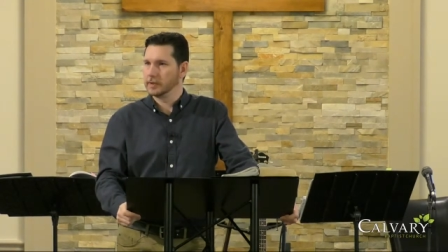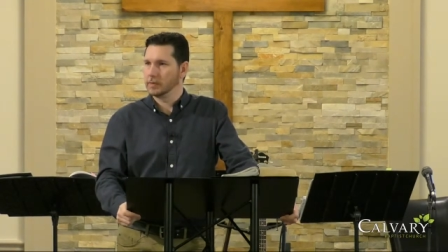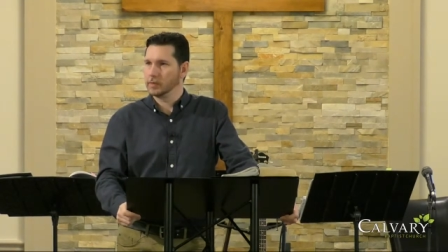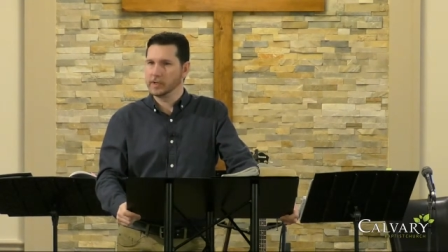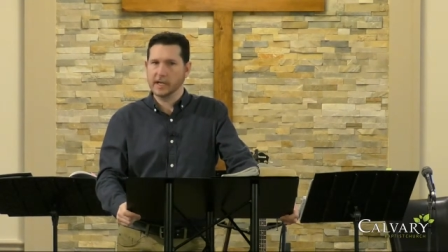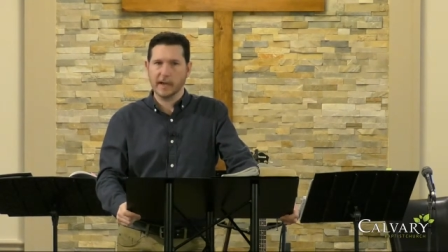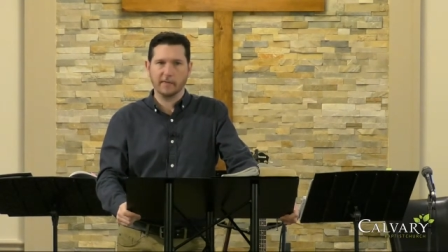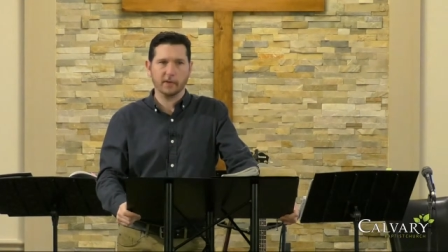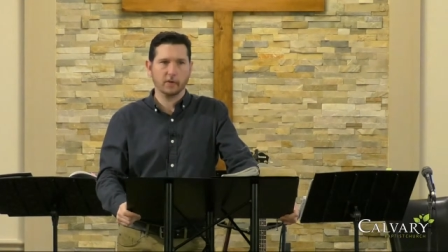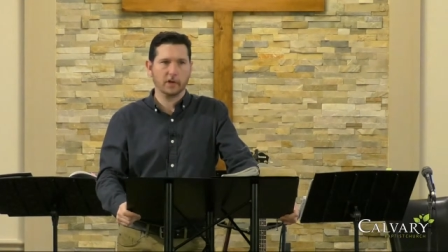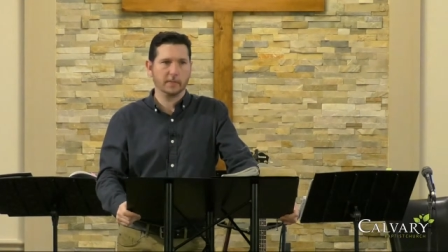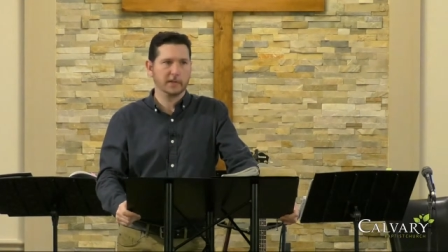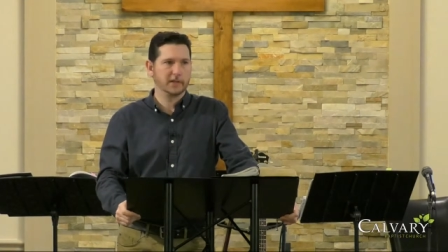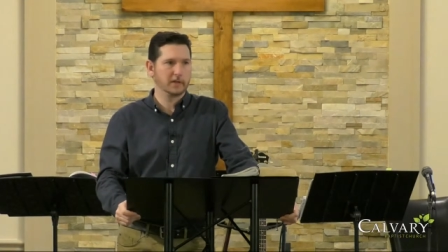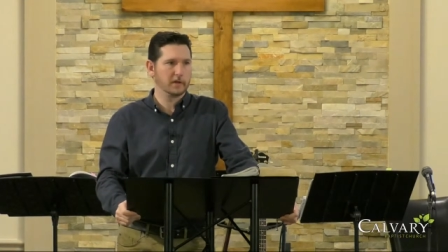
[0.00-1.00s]
We're never going
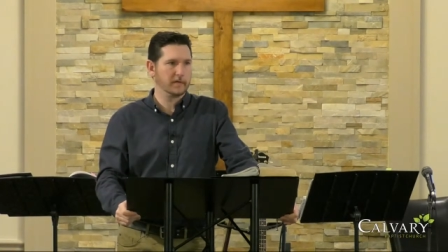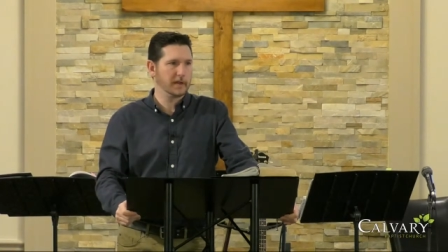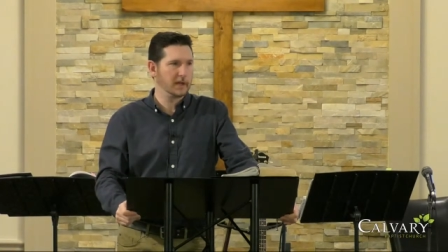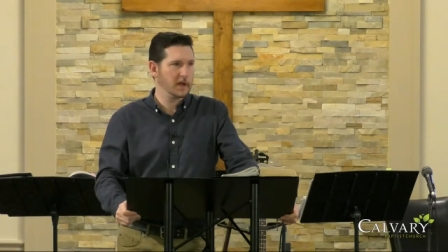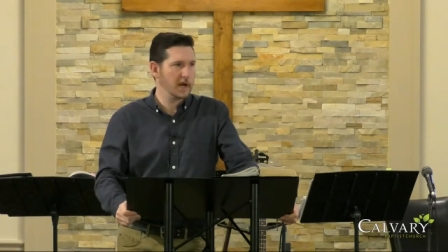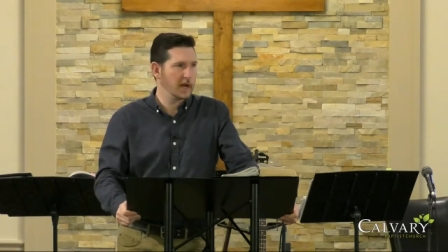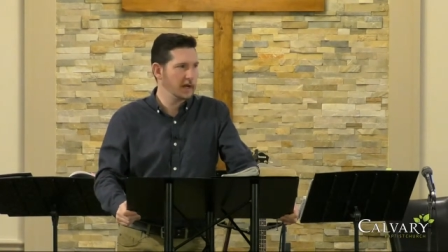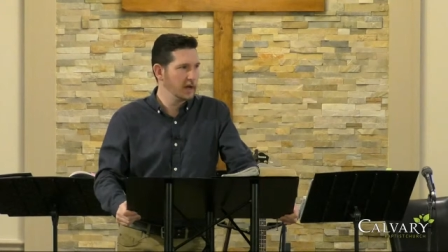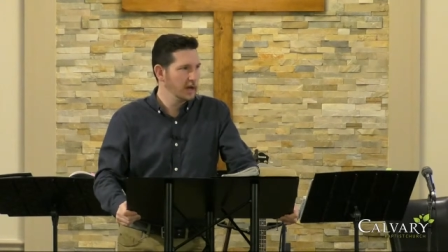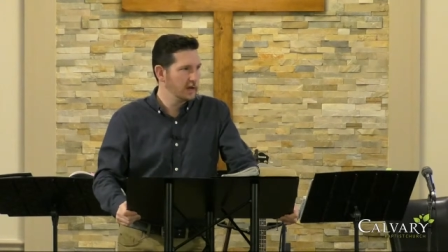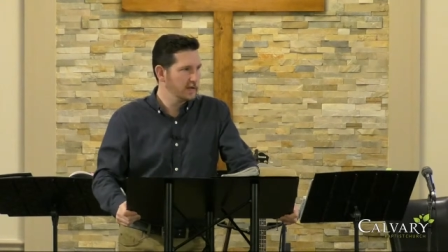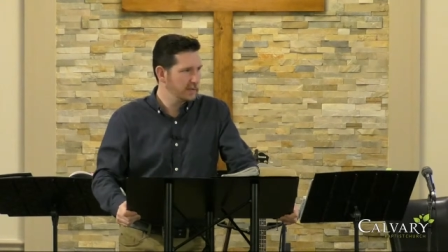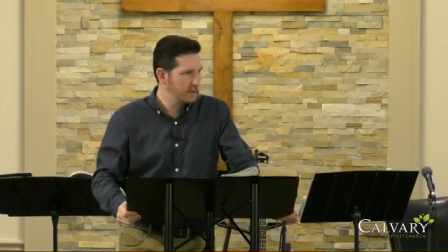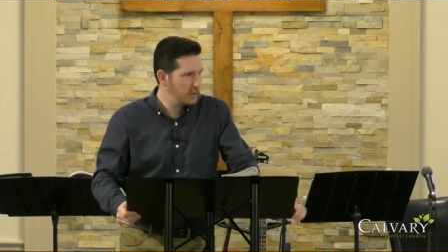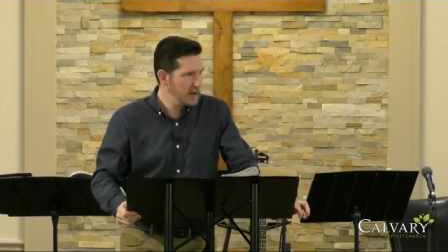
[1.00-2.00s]
to be serving God
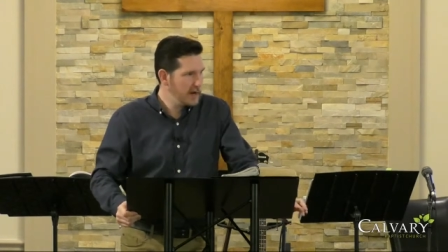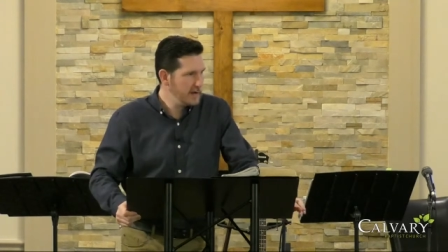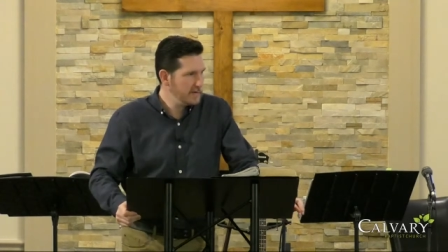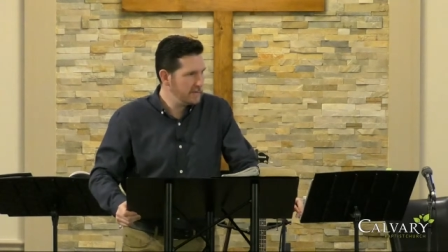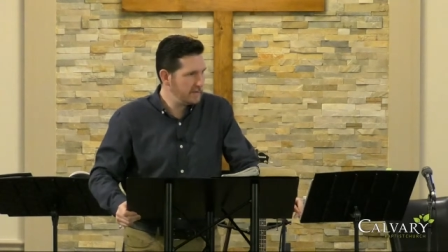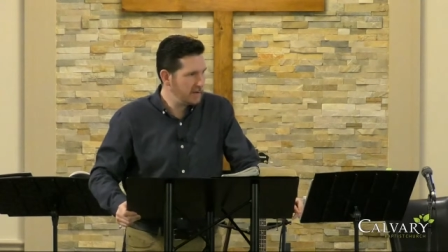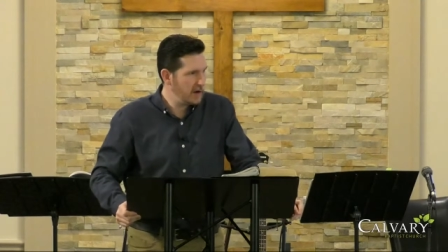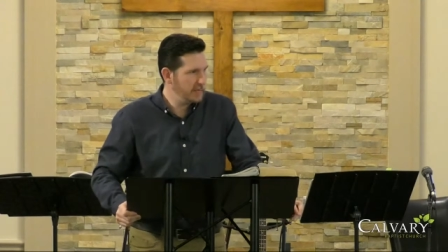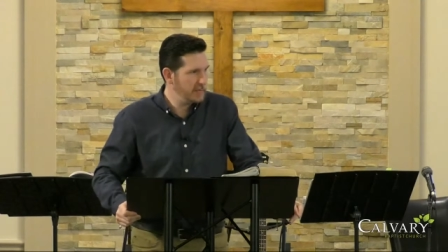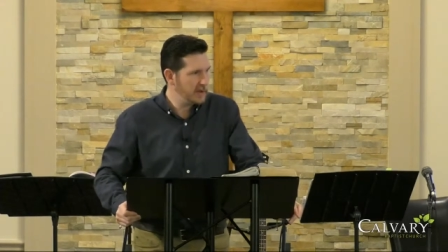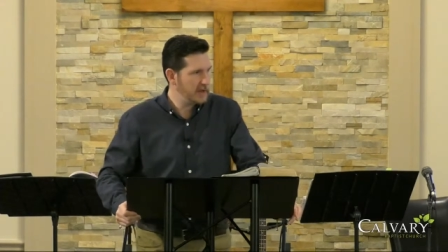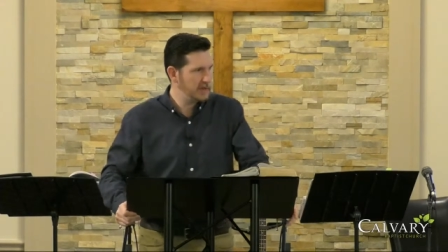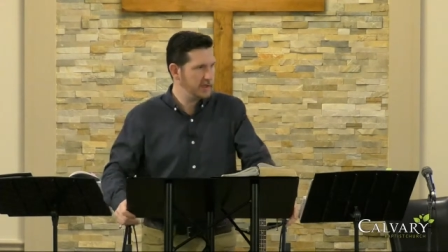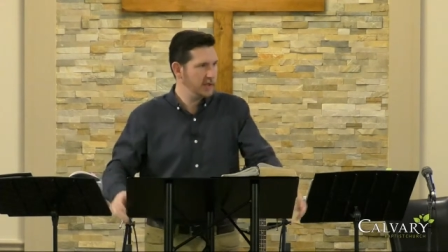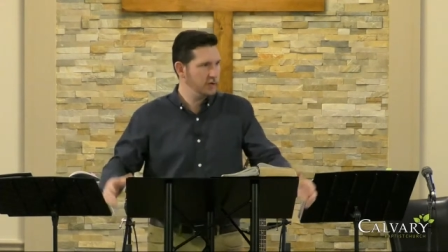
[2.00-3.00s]
free from the
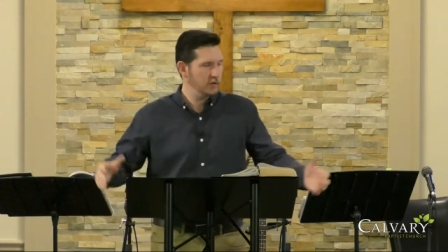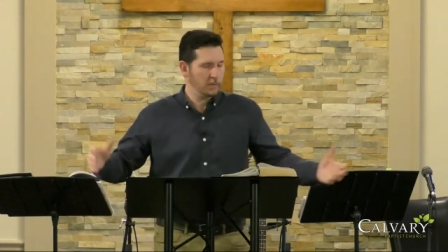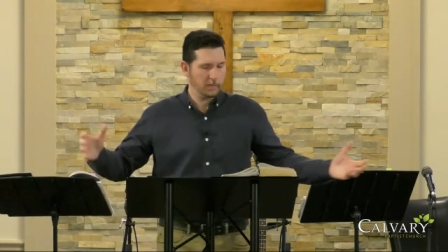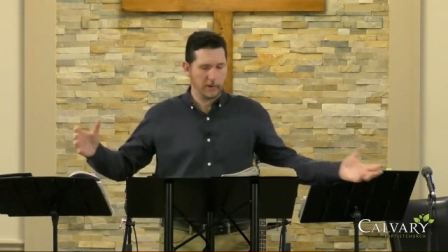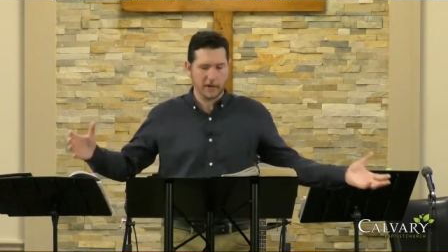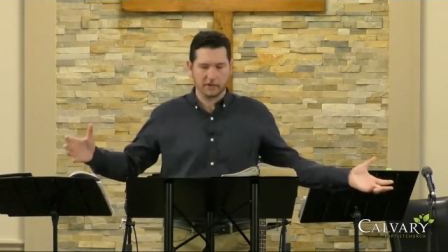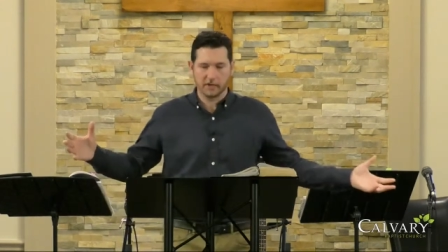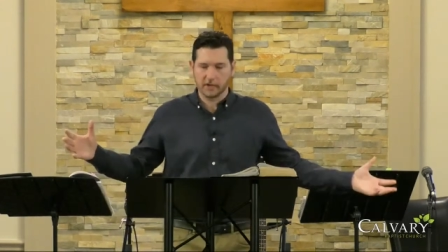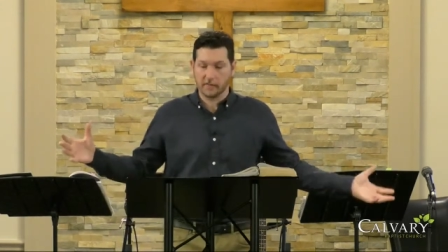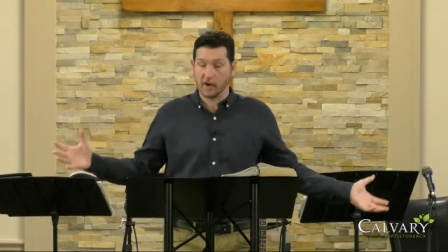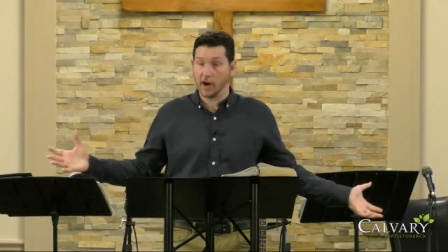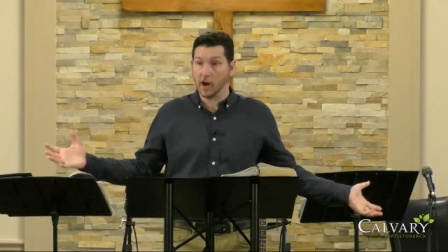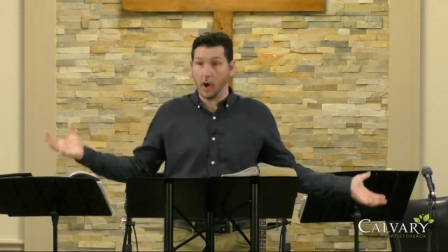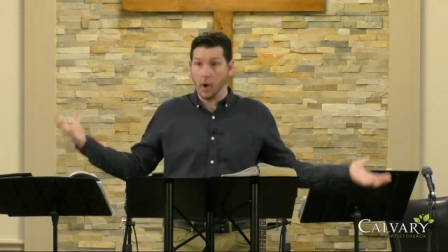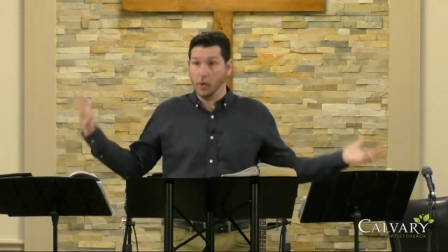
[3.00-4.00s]
continual pressures of
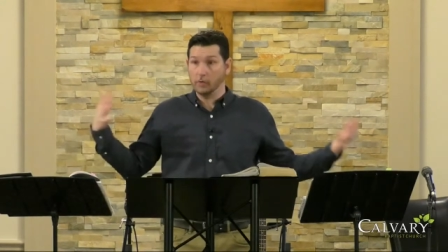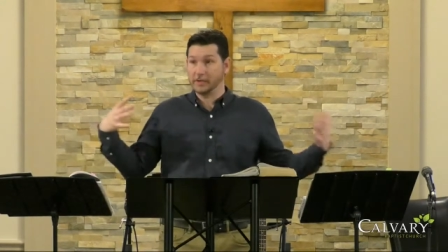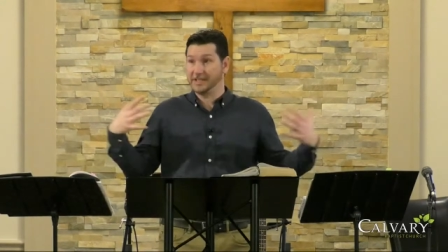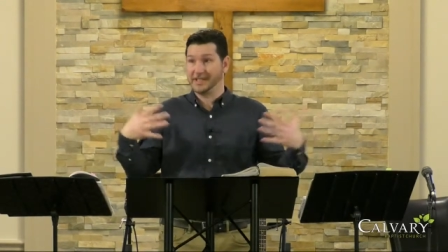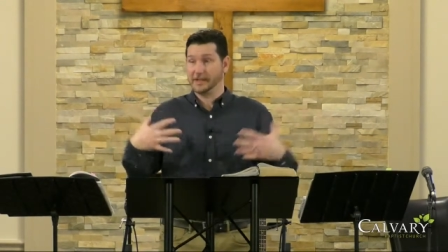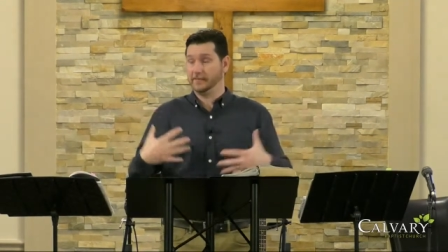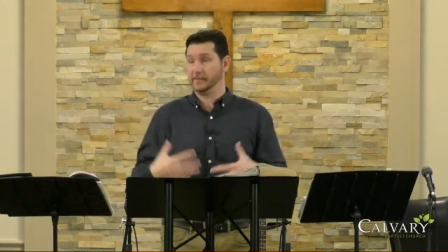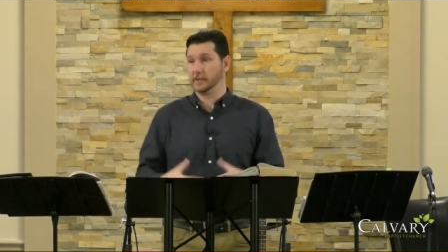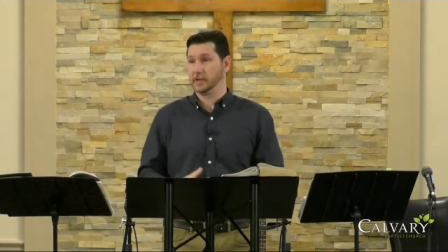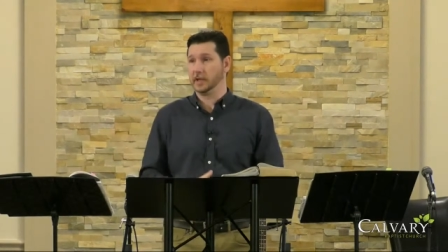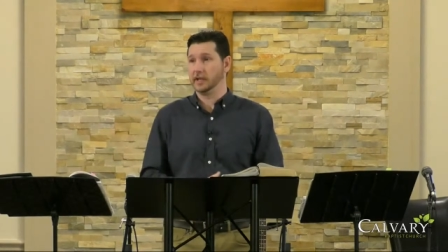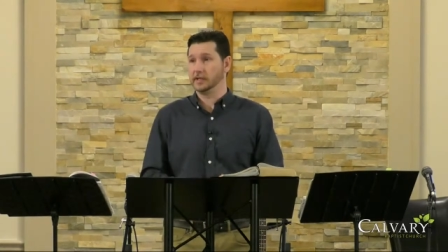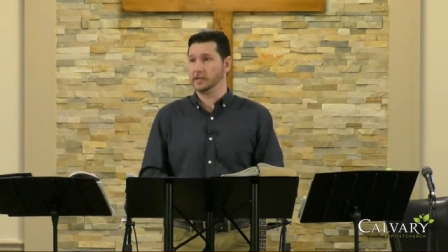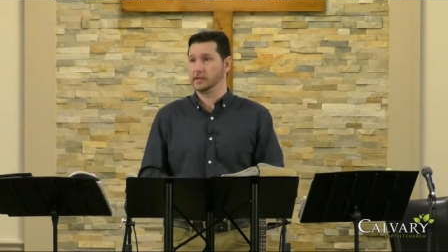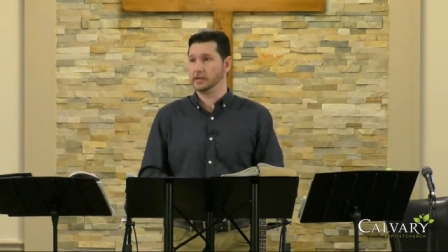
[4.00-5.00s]
our own
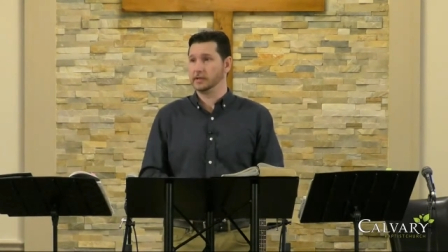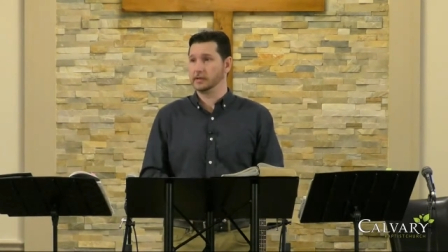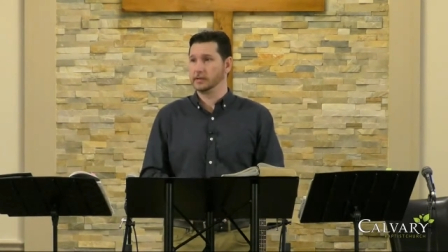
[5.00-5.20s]
sinfulness